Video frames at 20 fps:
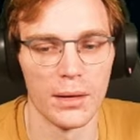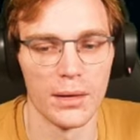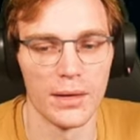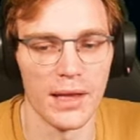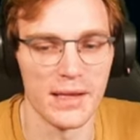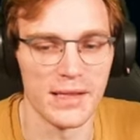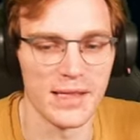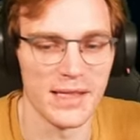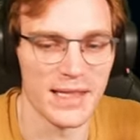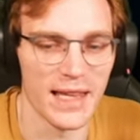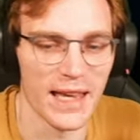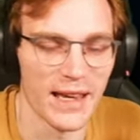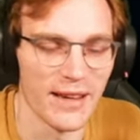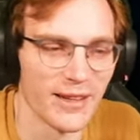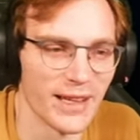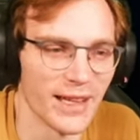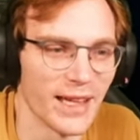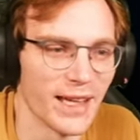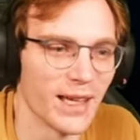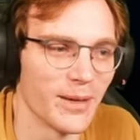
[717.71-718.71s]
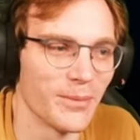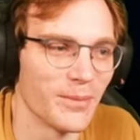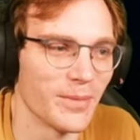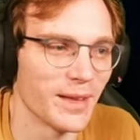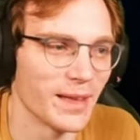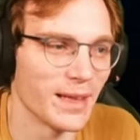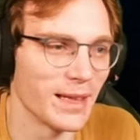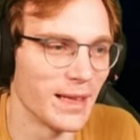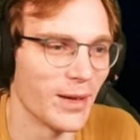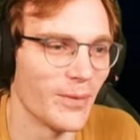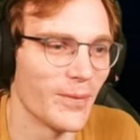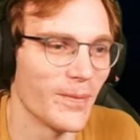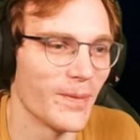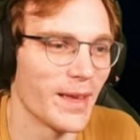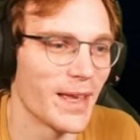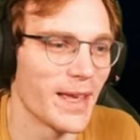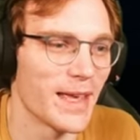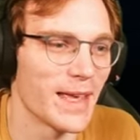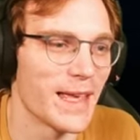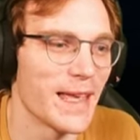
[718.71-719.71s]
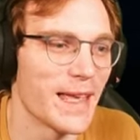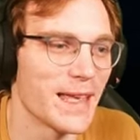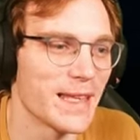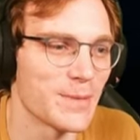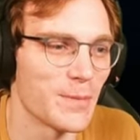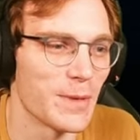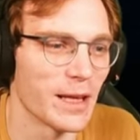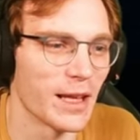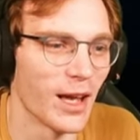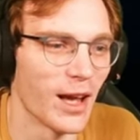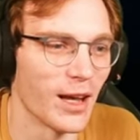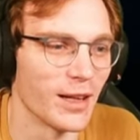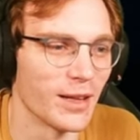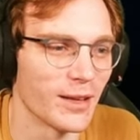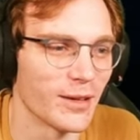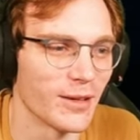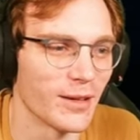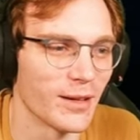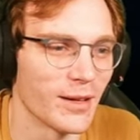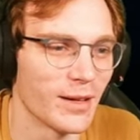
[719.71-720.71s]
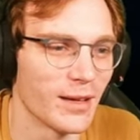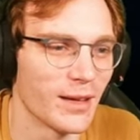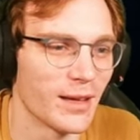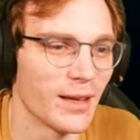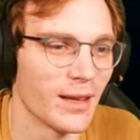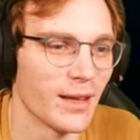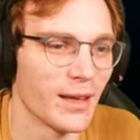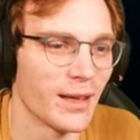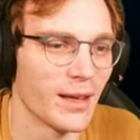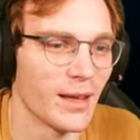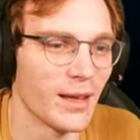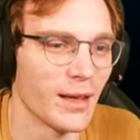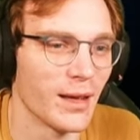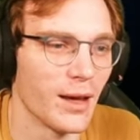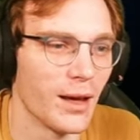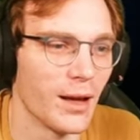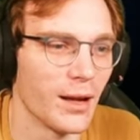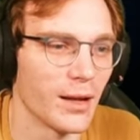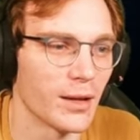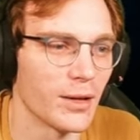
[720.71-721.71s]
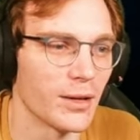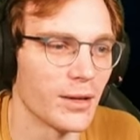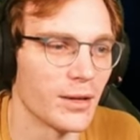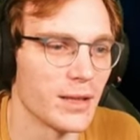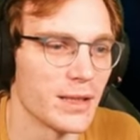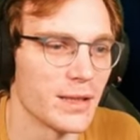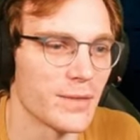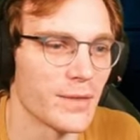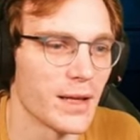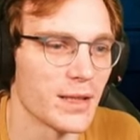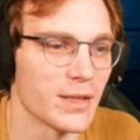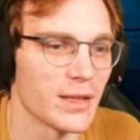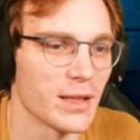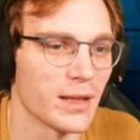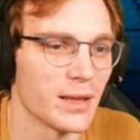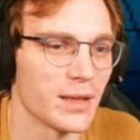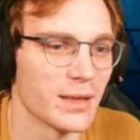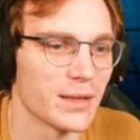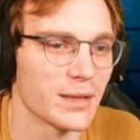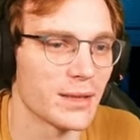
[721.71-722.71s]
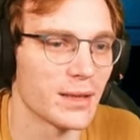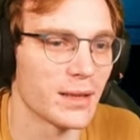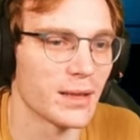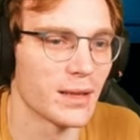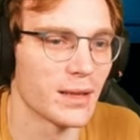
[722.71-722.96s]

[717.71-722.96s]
That's a scary game. it's been kind of a little bit creepy. Oh my god, this flashlight is.